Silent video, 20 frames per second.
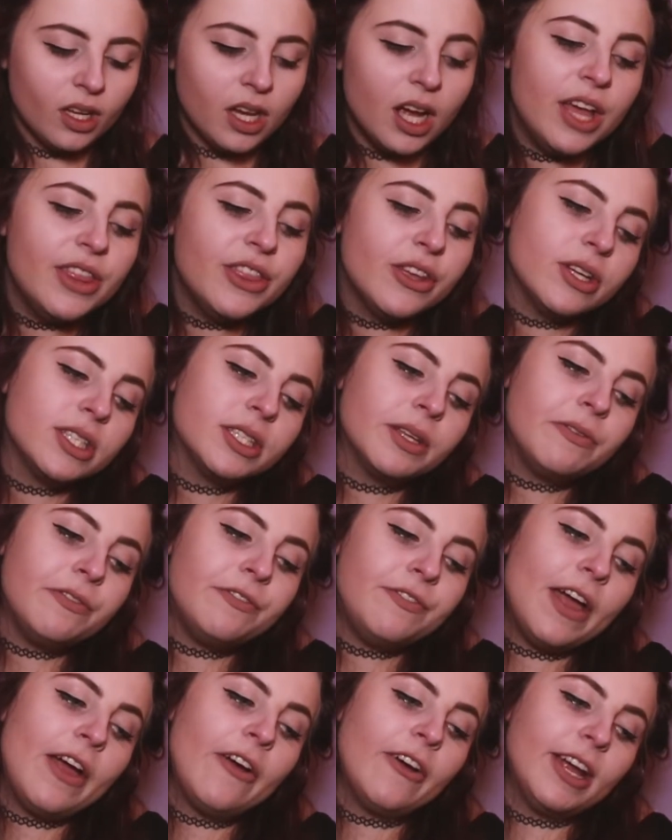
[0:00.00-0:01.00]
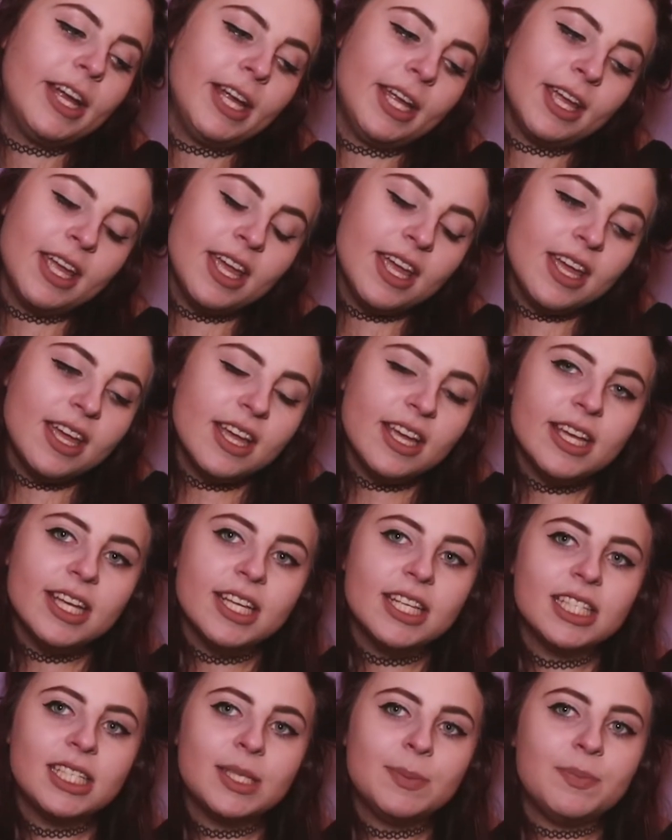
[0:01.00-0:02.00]
And there's a very
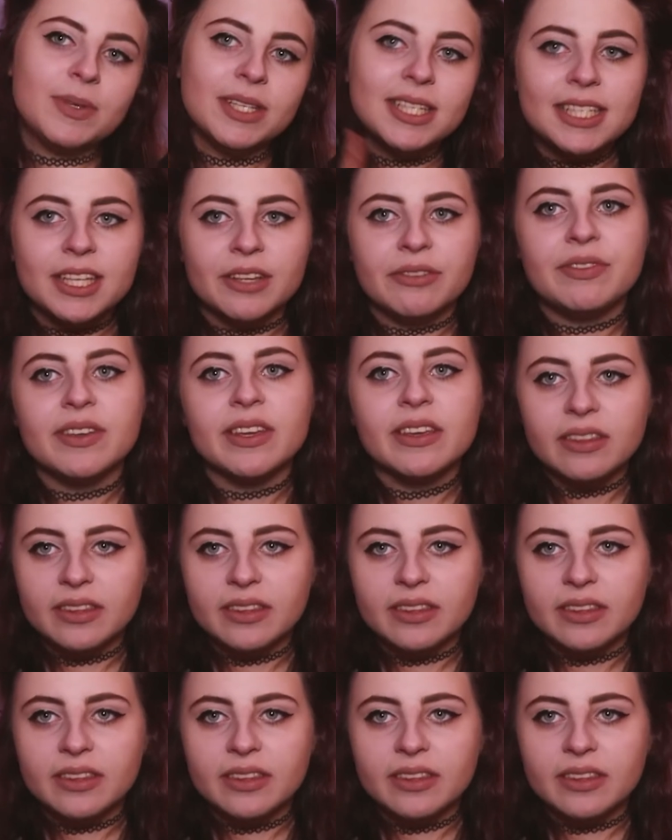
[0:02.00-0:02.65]
specific